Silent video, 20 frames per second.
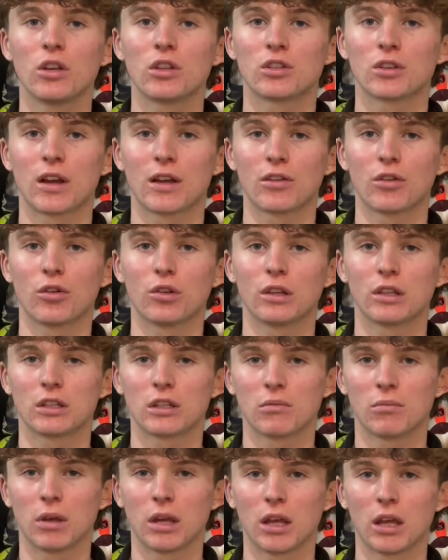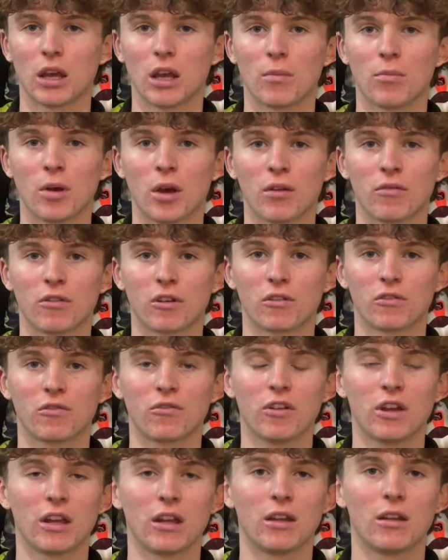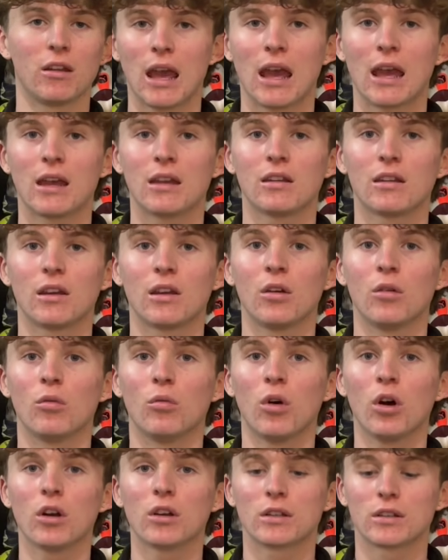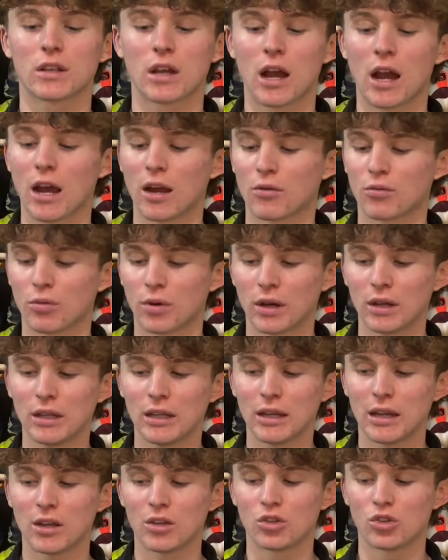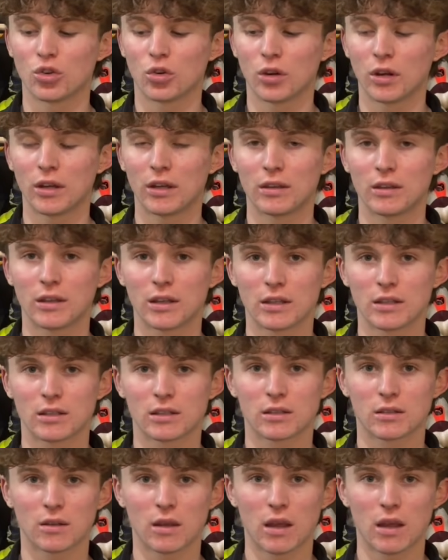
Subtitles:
so I thought this would be a perfect fit. And it was. I really enjoy this